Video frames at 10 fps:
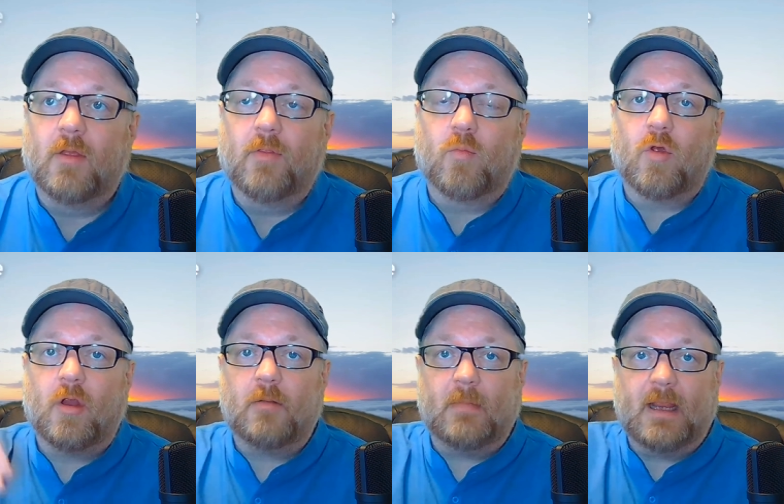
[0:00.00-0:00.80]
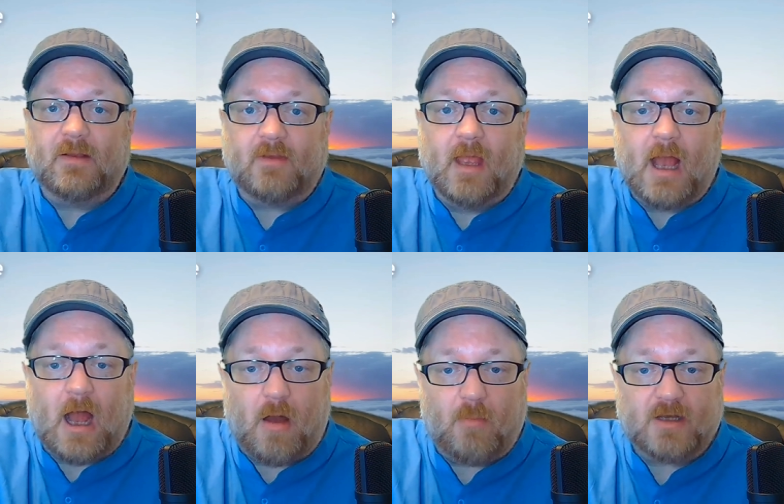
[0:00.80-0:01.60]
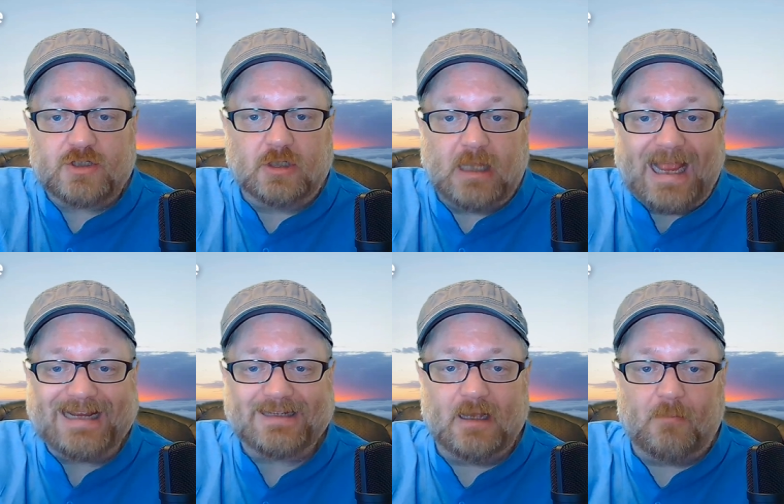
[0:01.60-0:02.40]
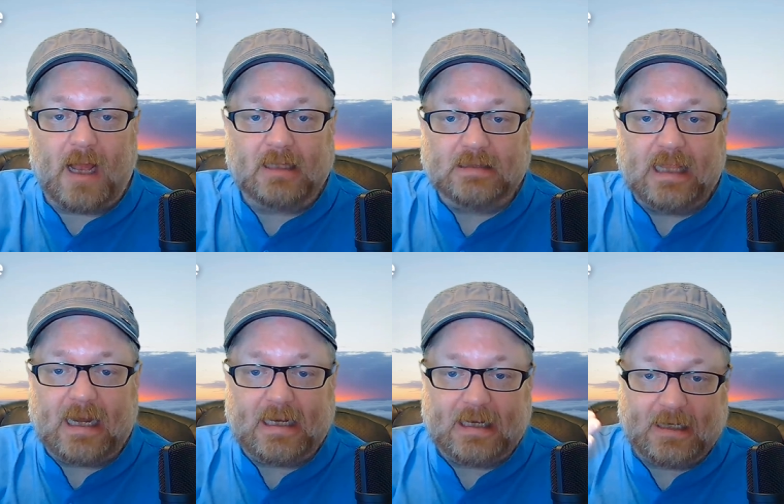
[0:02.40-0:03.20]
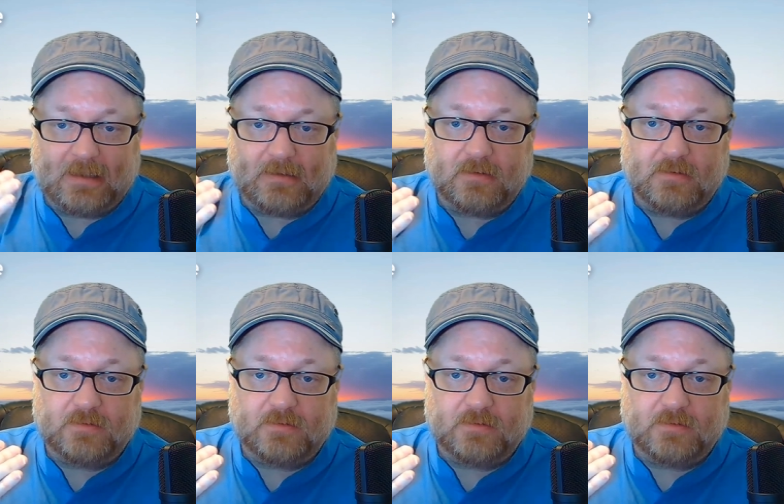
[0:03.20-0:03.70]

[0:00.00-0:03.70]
the word means how much light am I letting in